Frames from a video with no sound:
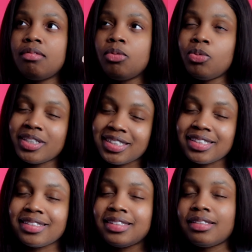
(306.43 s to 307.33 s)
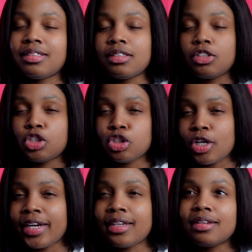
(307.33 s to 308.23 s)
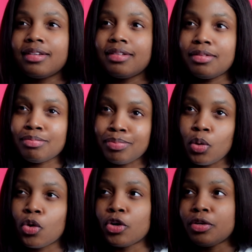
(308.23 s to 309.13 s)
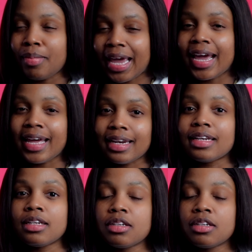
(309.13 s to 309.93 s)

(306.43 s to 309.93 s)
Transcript: which is straight born man.